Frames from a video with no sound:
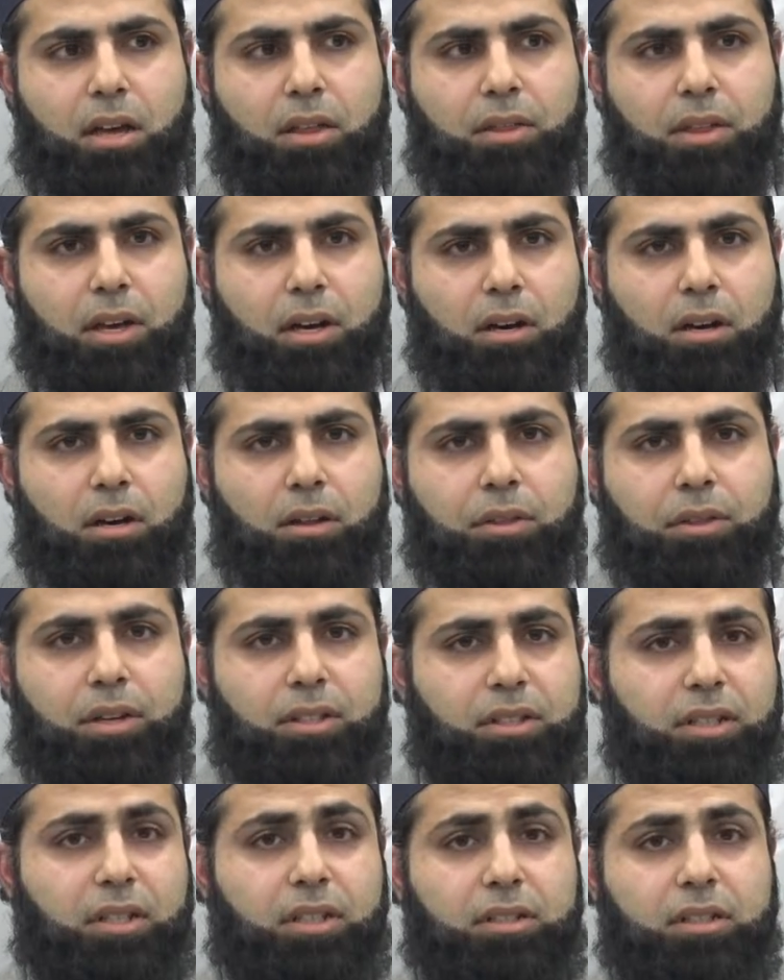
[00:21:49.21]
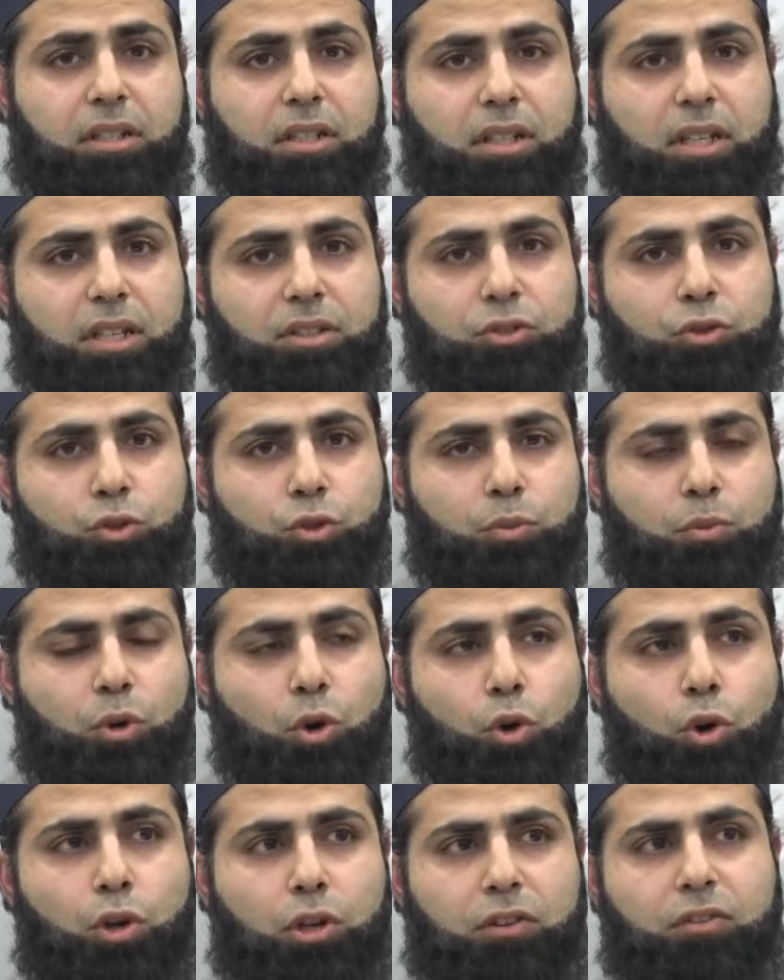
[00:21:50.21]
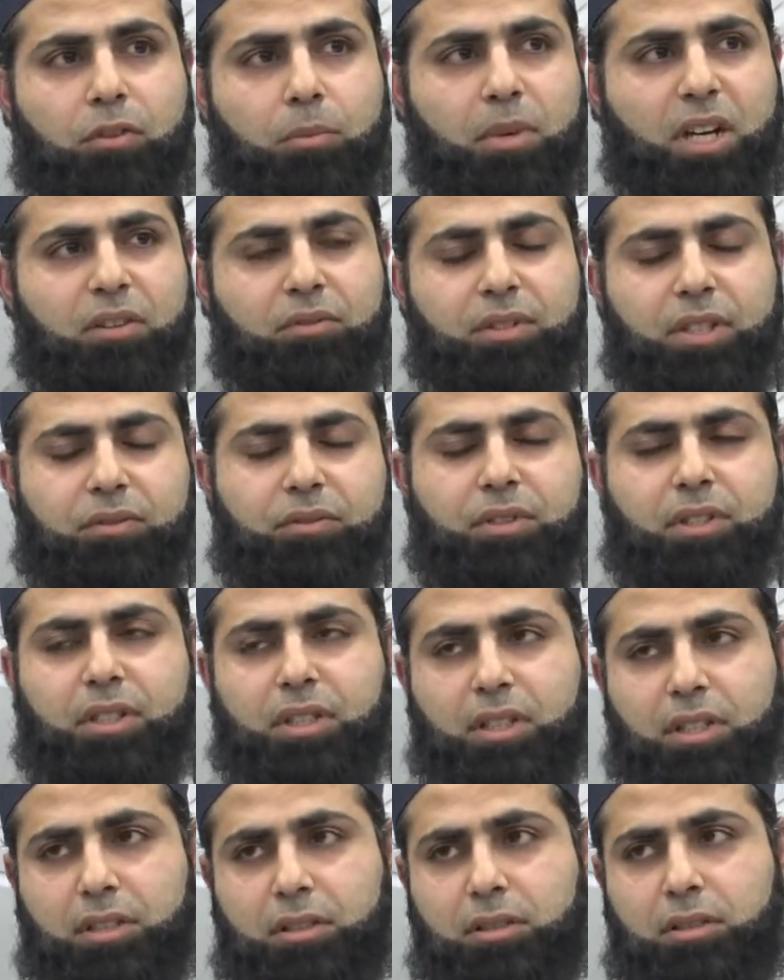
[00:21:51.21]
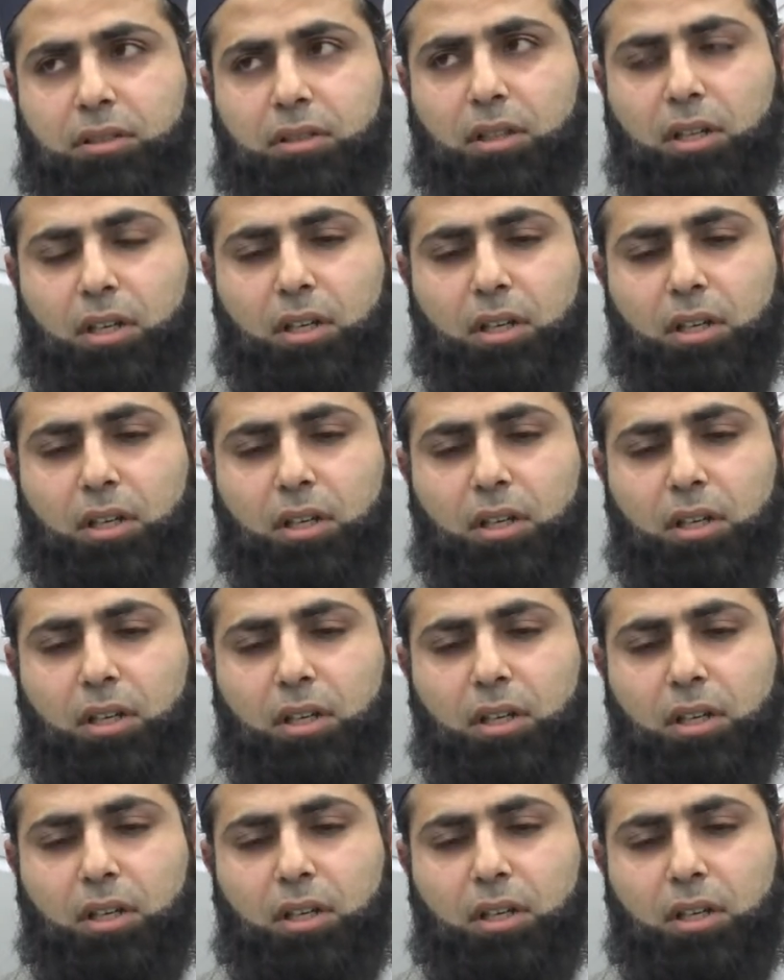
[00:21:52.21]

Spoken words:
there are 30 kids in a classroom. All of them have different needs.